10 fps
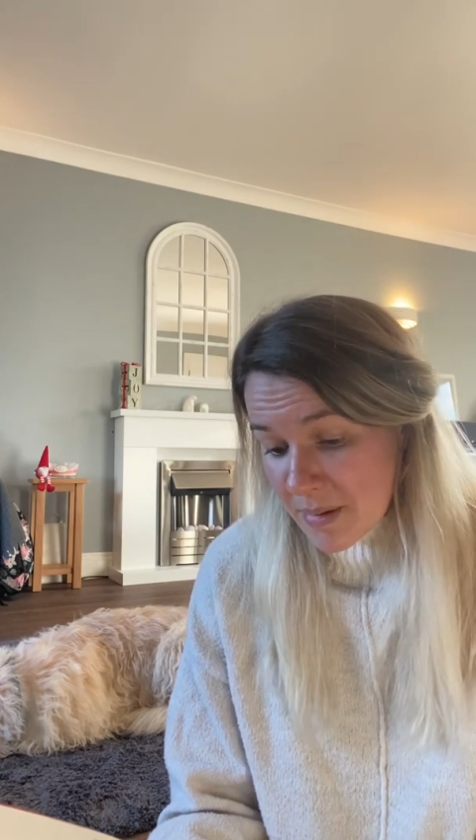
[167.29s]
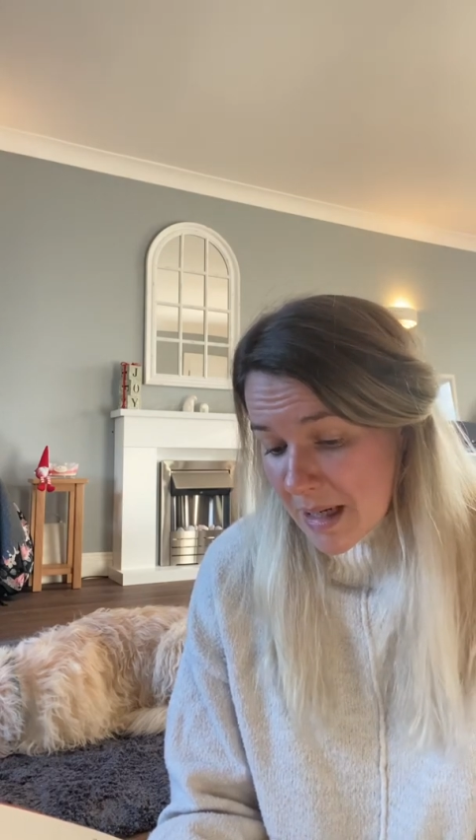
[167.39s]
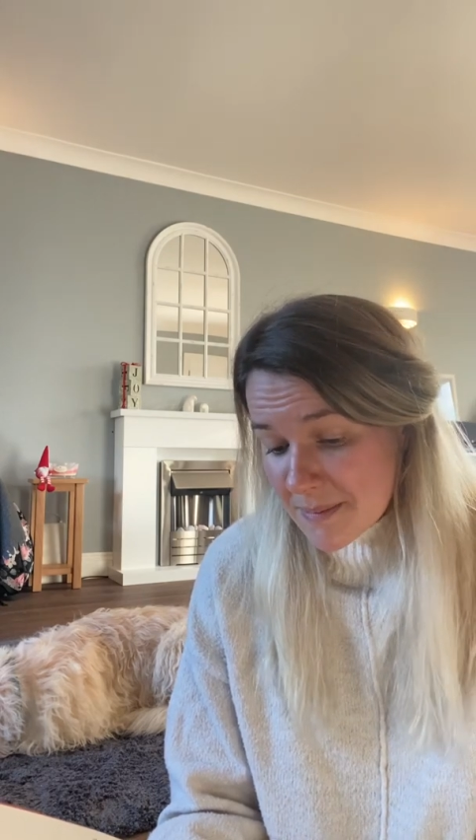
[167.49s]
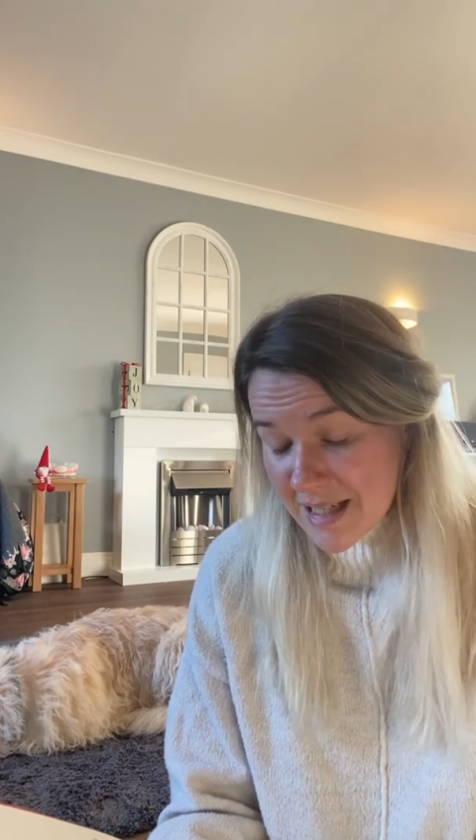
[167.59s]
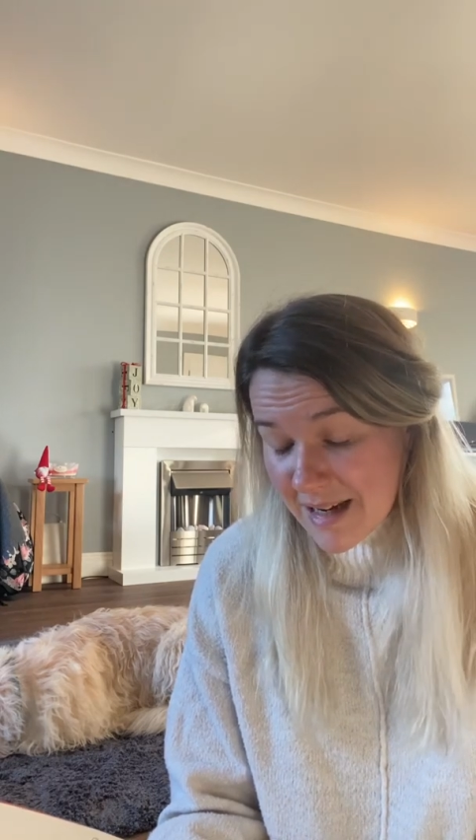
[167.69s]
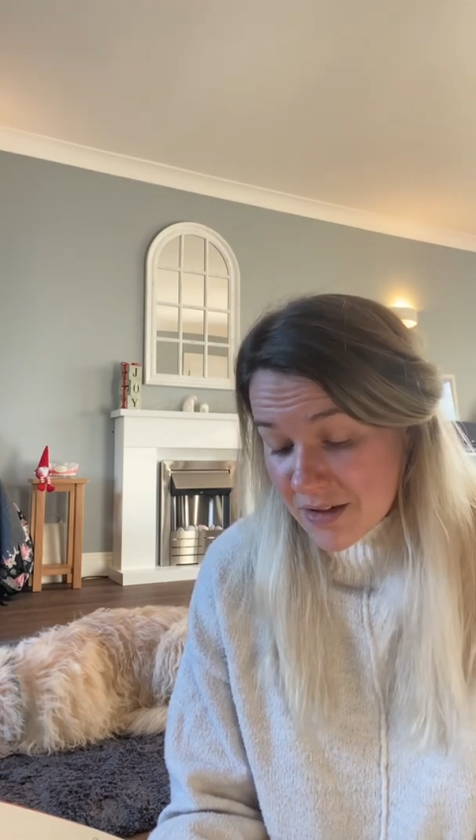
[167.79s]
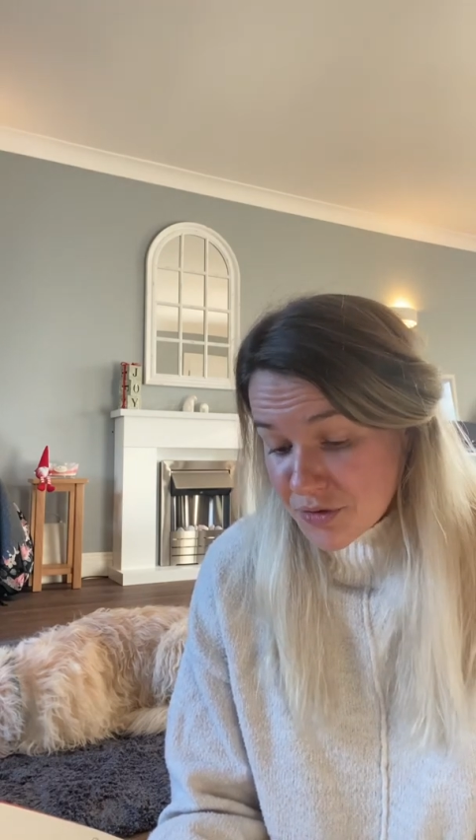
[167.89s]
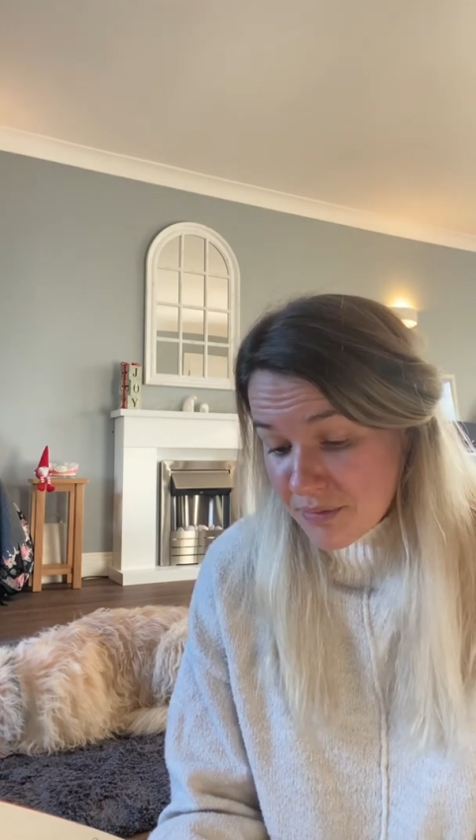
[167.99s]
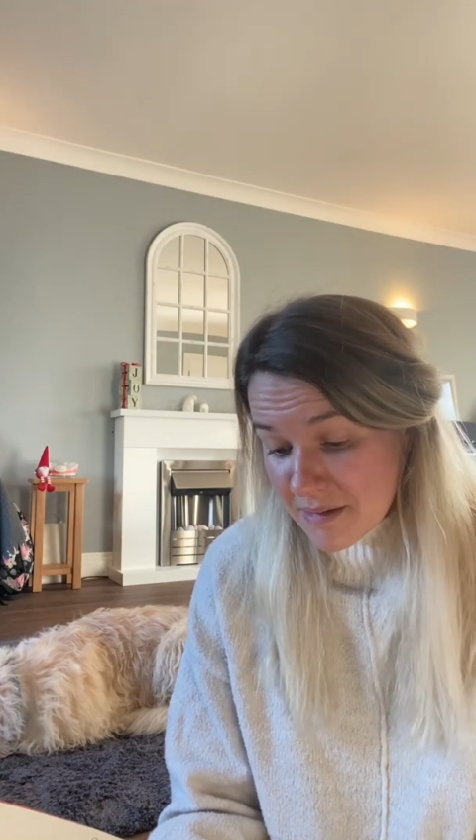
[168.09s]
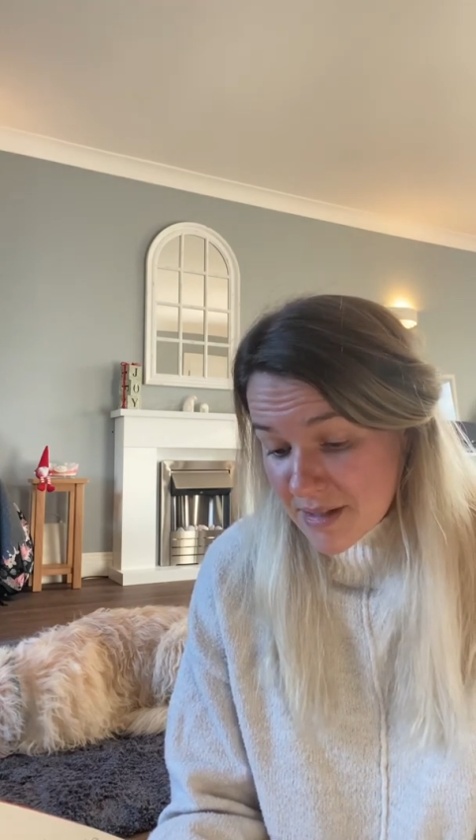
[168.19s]
become tangled
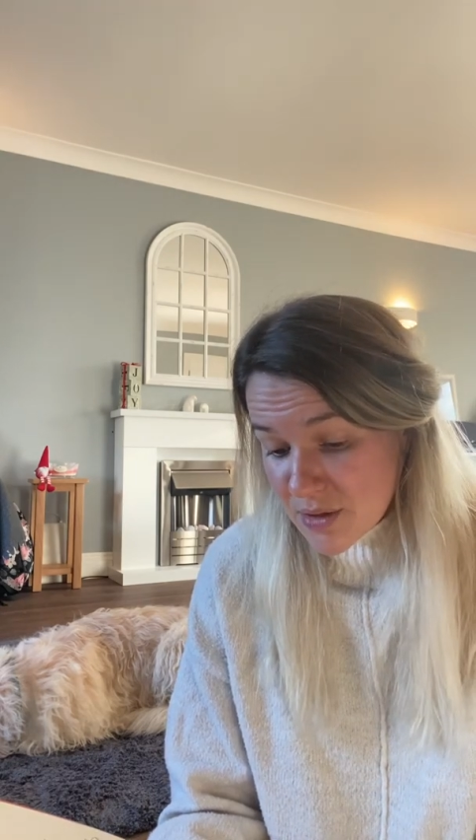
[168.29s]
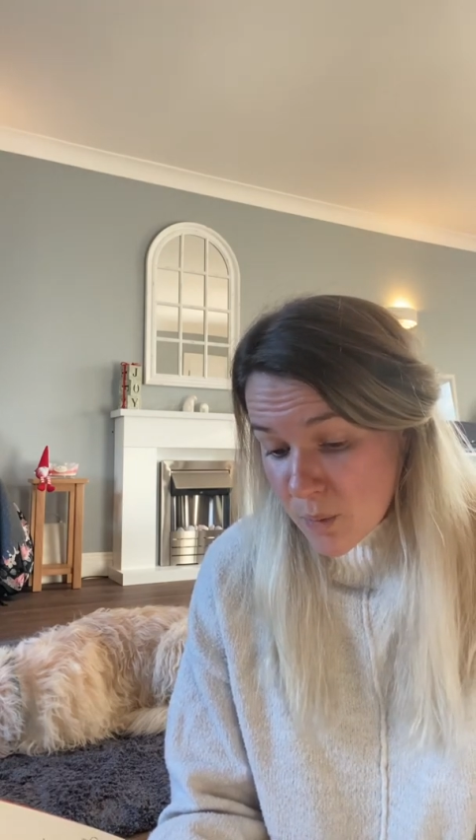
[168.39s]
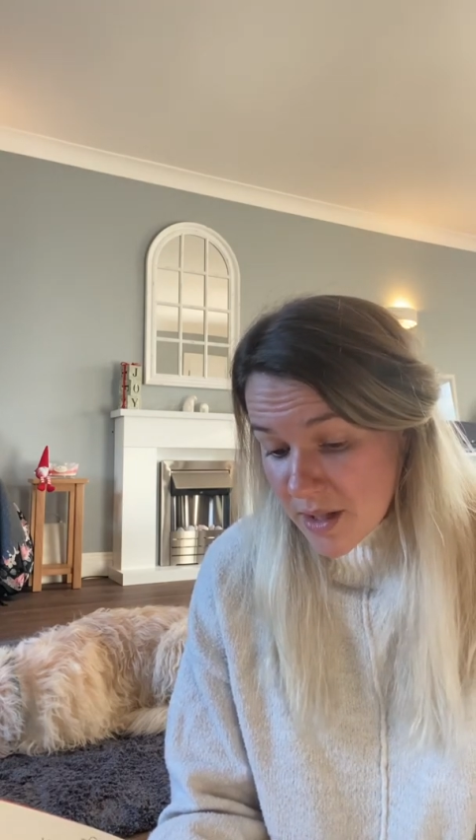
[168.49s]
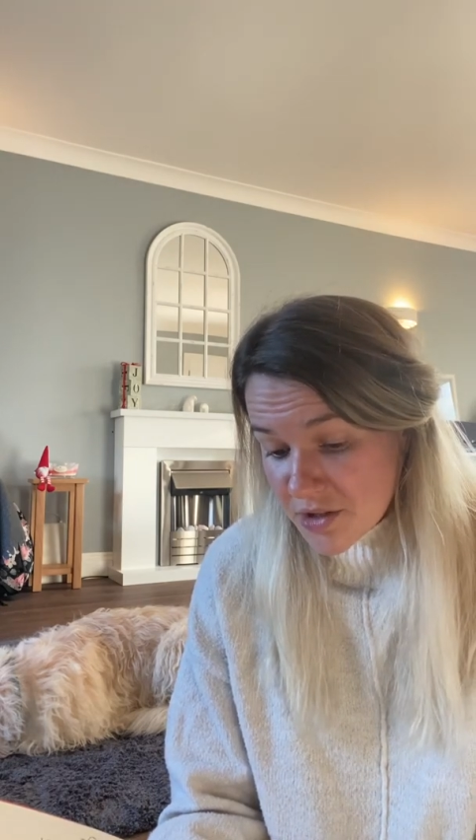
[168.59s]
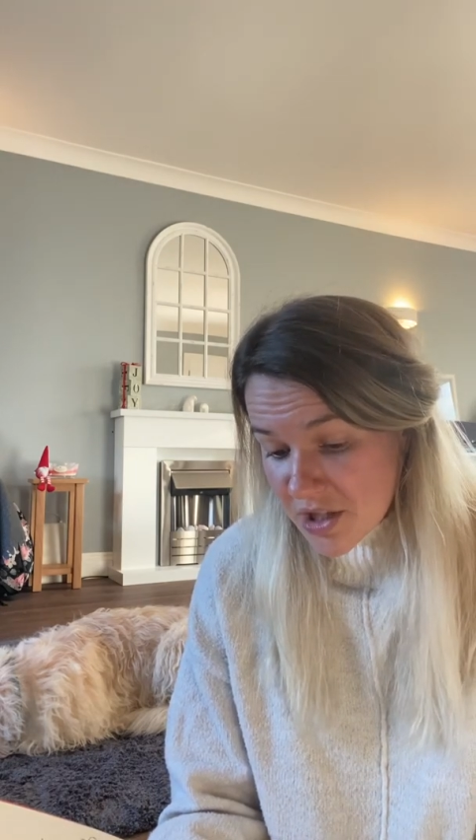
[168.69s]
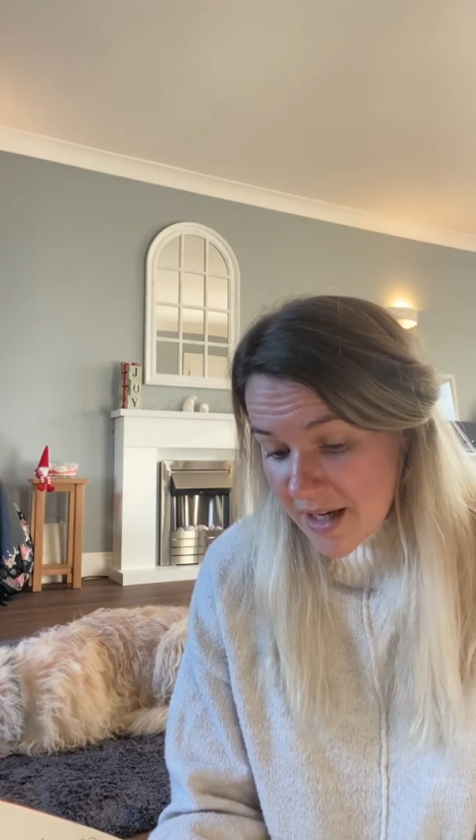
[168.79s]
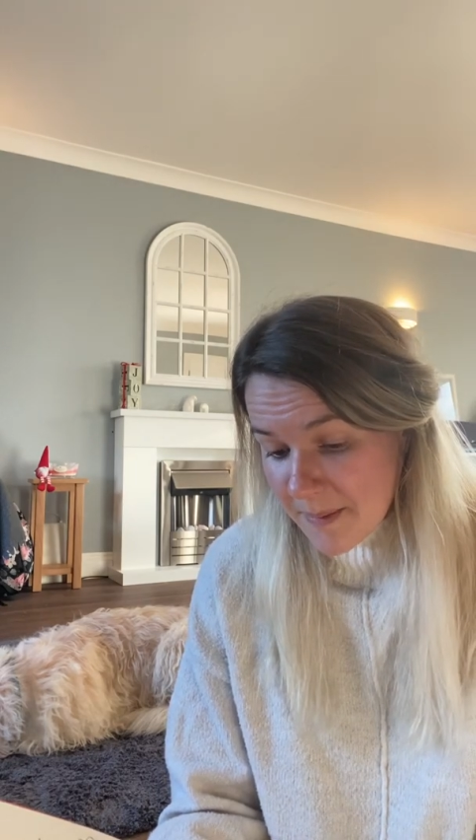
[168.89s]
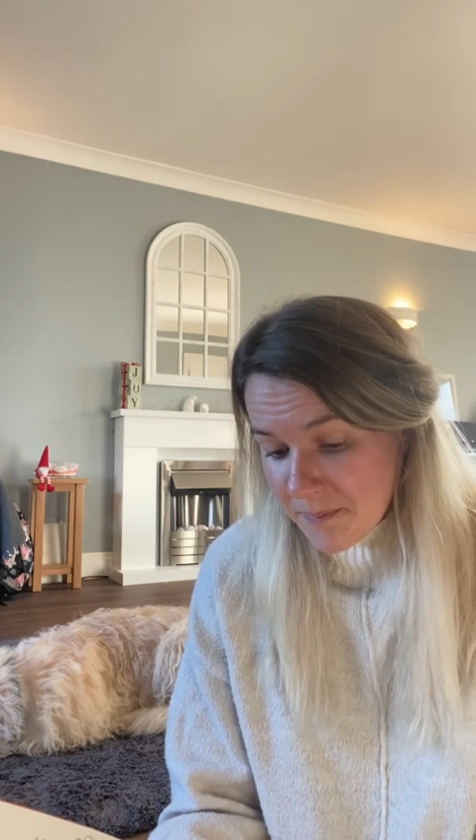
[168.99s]
around his wheelchair.